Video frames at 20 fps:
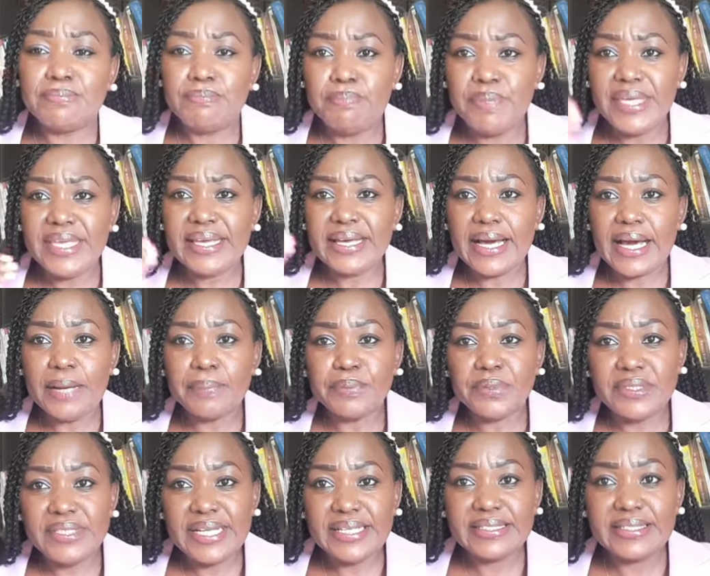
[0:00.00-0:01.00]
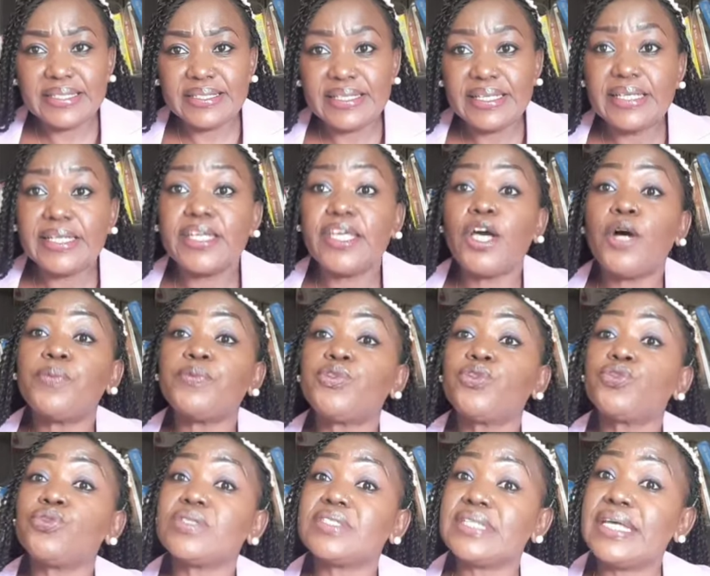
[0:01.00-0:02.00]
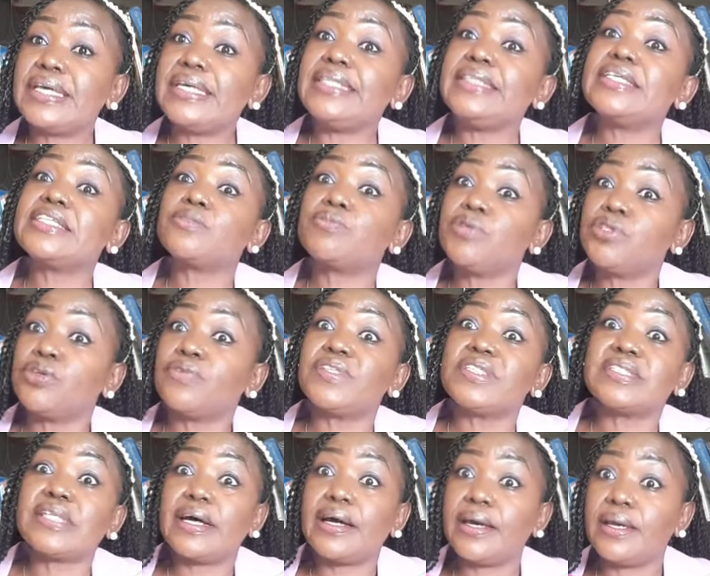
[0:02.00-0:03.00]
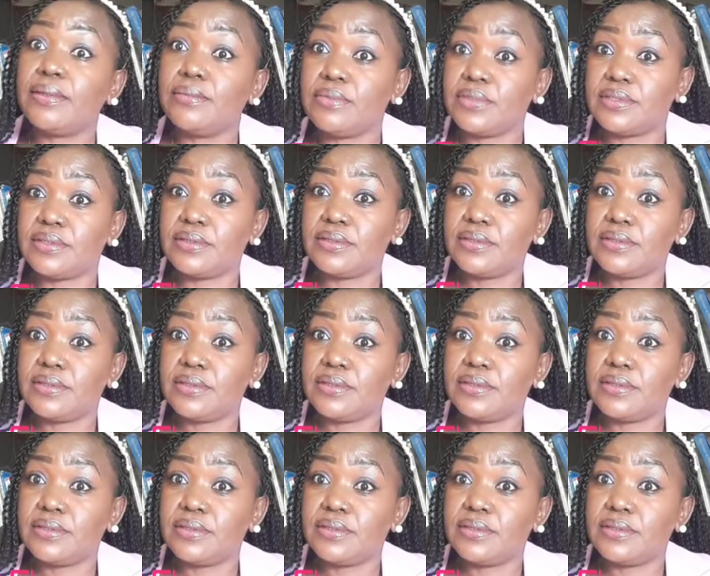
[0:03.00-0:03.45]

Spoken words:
being updated helps you to stay in the spirit of the times.